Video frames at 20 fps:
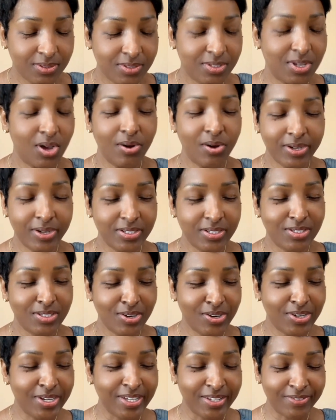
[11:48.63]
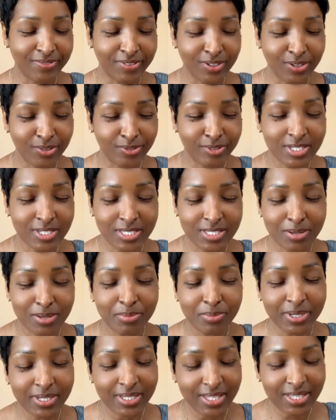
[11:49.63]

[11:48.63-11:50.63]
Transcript: Talking for no reason, but